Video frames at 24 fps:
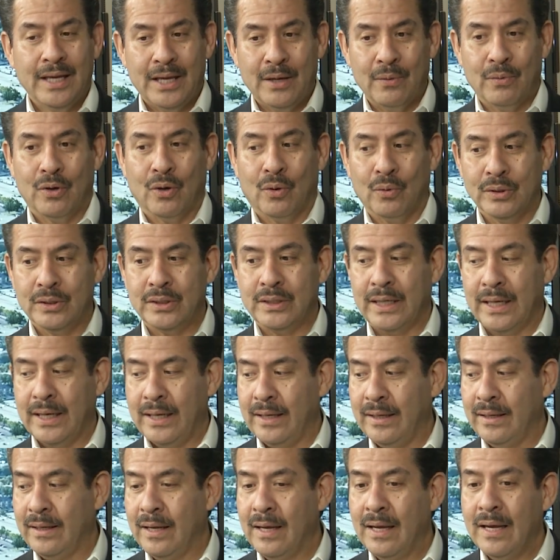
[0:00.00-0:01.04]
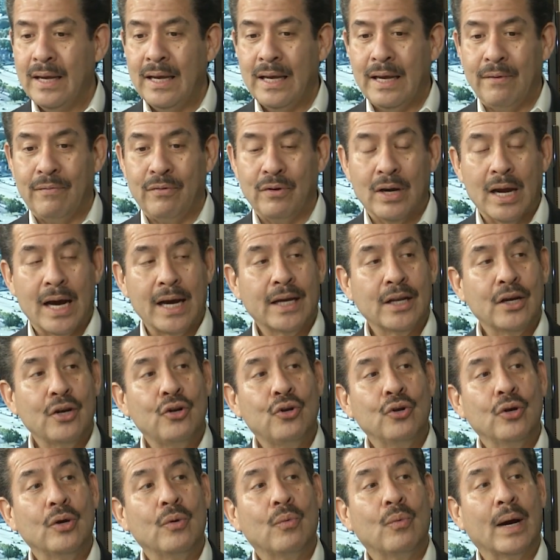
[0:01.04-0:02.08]
He would always say, if you're not going
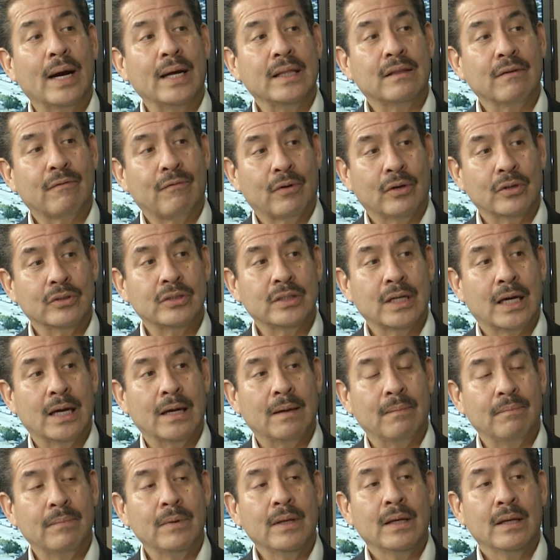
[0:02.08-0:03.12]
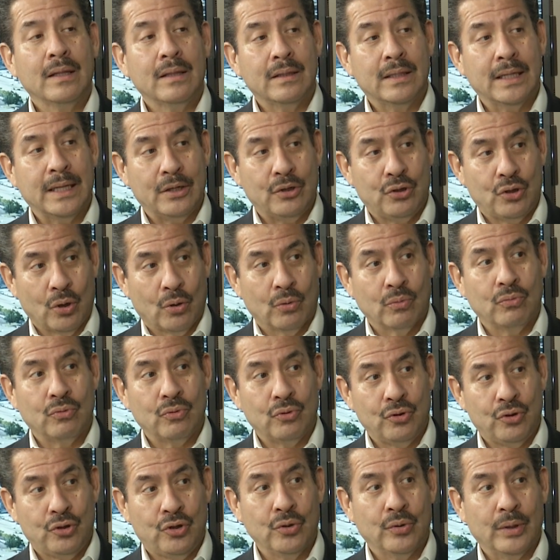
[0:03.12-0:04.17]
to do it right the first time, then don't
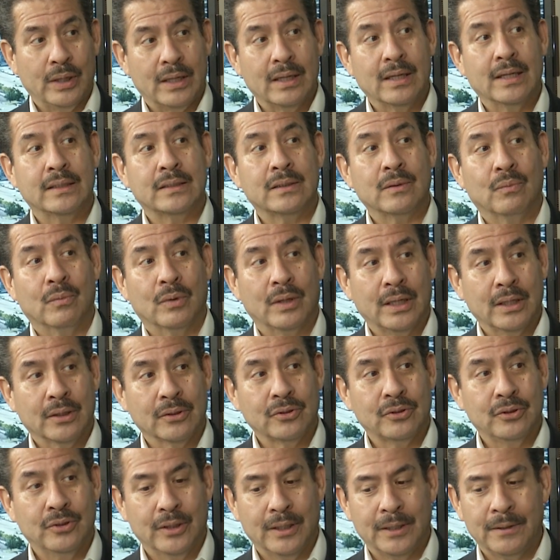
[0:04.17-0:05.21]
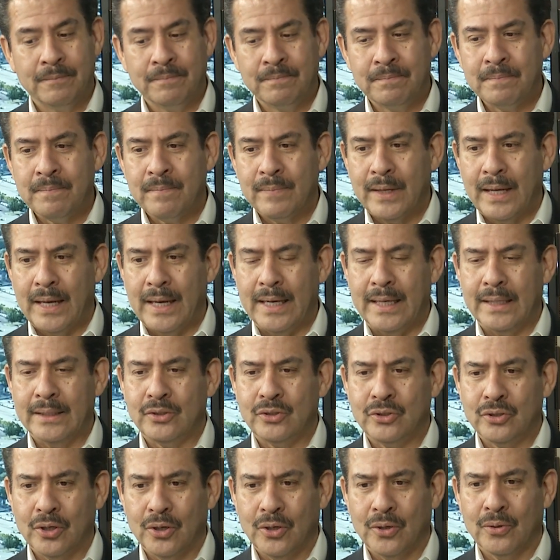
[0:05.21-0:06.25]
do it. Let someone else do it.
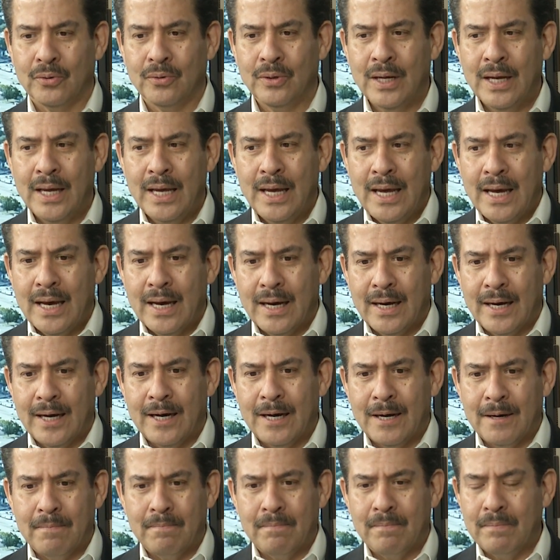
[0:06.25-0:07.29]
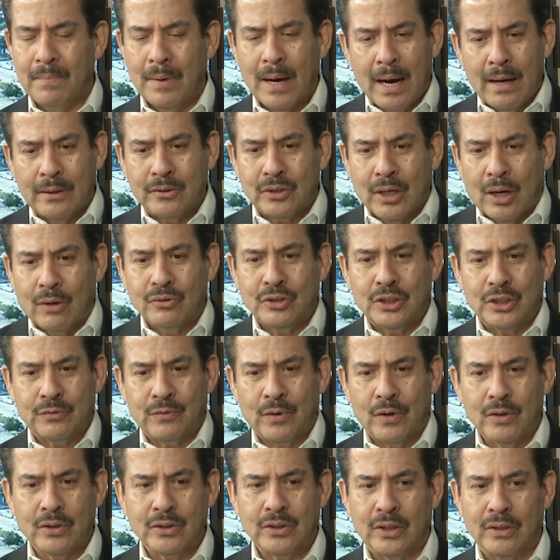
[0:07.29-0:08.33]
And so, I was just
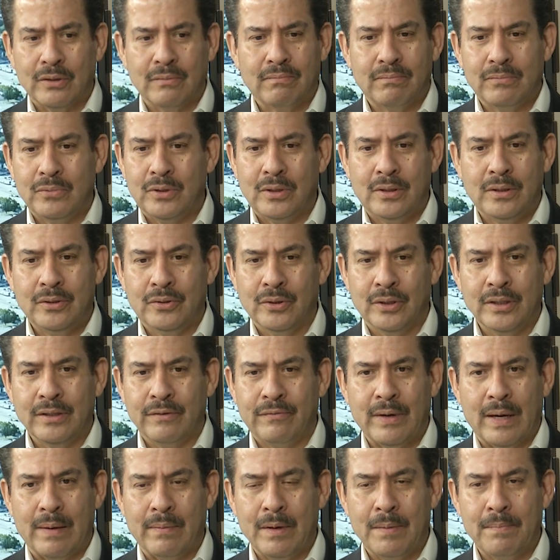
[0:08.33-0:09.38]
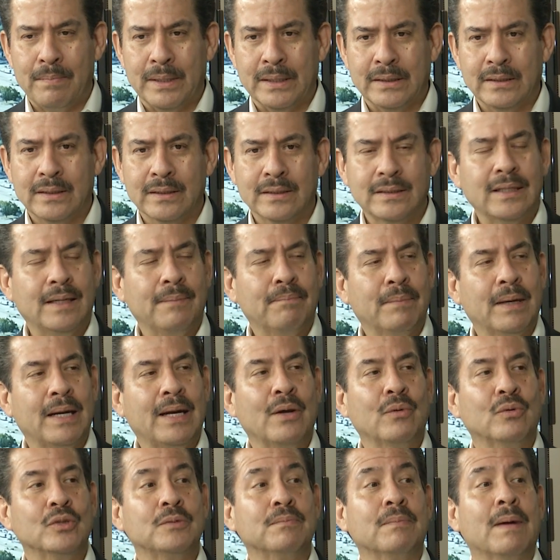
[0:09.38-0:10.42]
focused on doing the family business, but
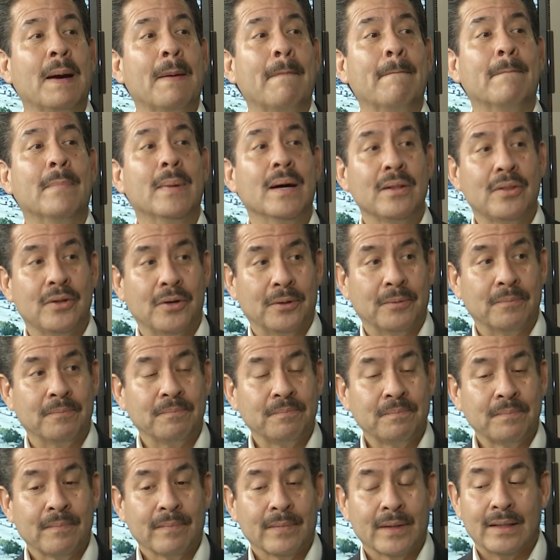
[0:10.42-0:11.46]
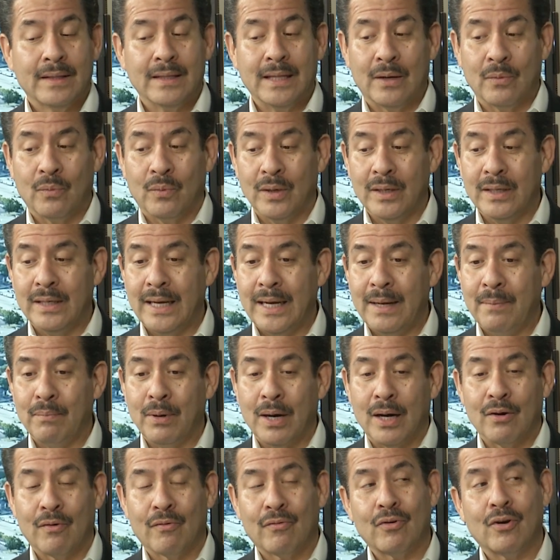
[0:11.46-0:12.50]
it was my mother that one day
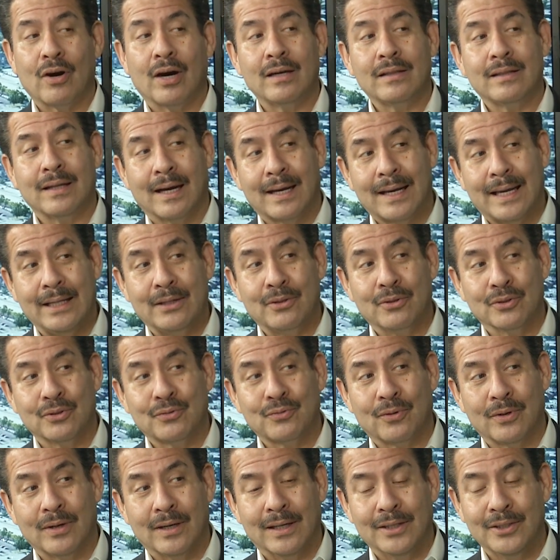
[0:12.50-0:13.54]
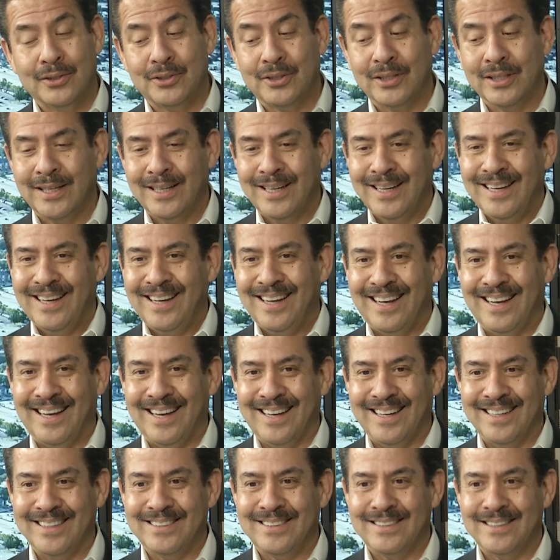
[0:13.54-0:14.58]
brought over our taquitos for lunch
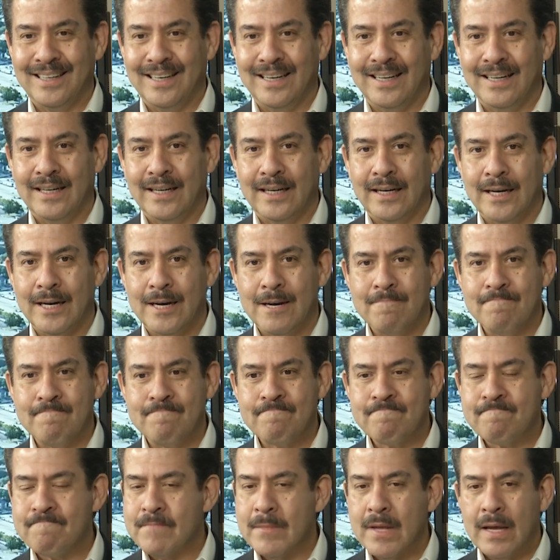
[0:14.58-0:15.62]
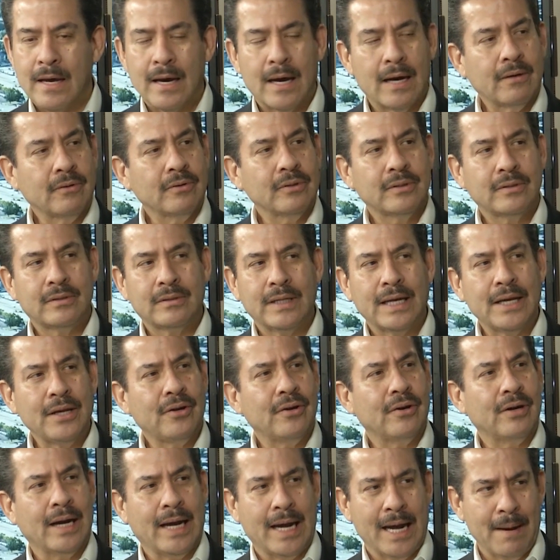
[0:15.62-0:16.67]
and said, I don't
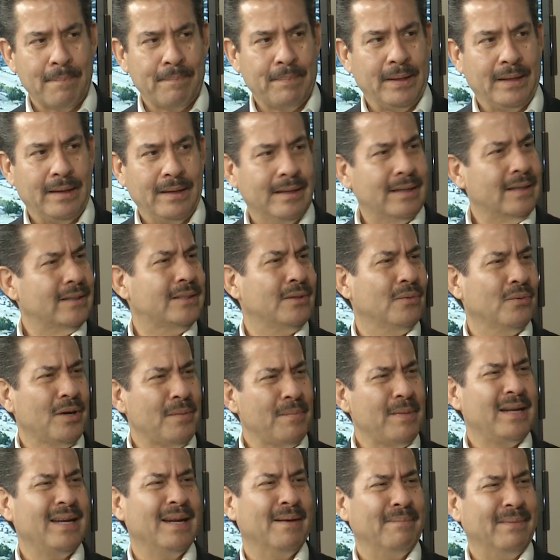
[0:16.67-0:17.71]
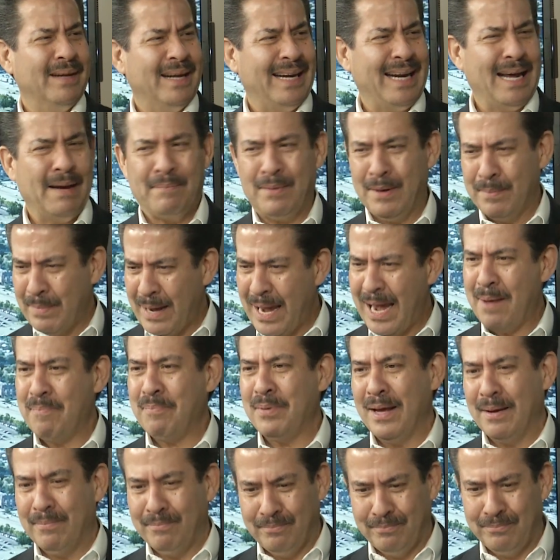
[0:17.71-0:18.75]
think you're happy. And I said, what do you mean I'm not happy? I'm
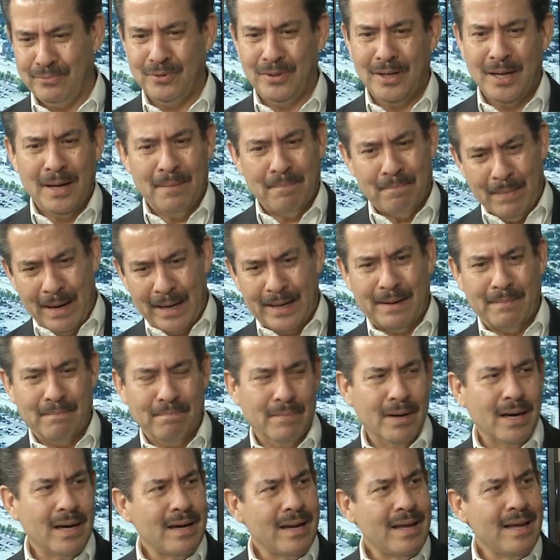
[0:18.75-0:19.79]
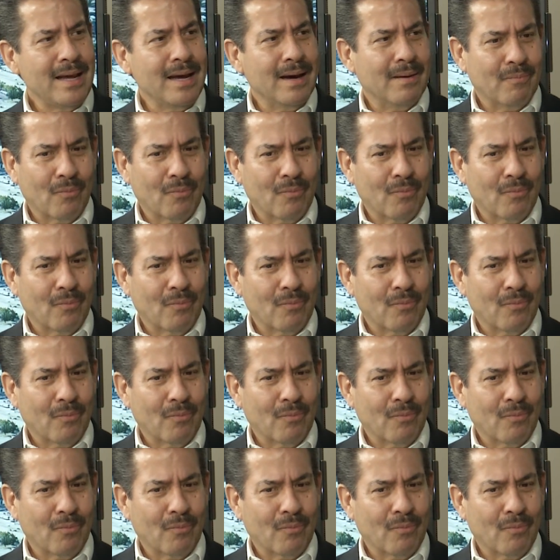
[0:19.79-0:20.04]
happy. I'm making money.